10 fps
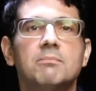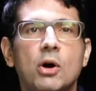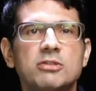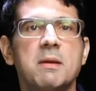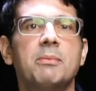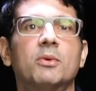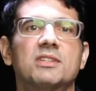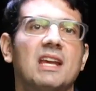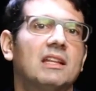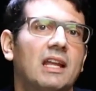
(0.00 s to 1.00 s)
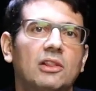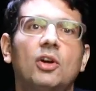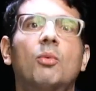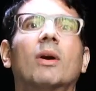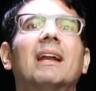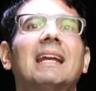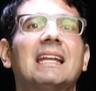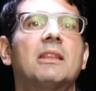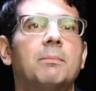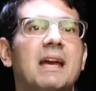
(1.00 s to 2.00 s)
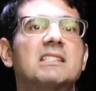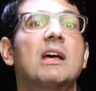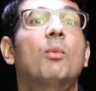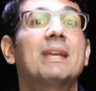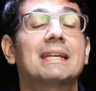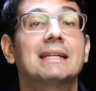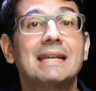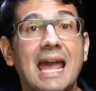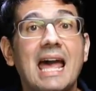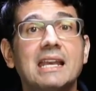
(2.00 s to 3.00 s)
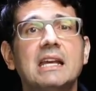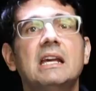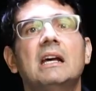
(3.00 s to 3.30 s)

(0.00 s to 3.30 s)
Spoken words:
Most people were saying, like, look, we're going to get the best that we can get.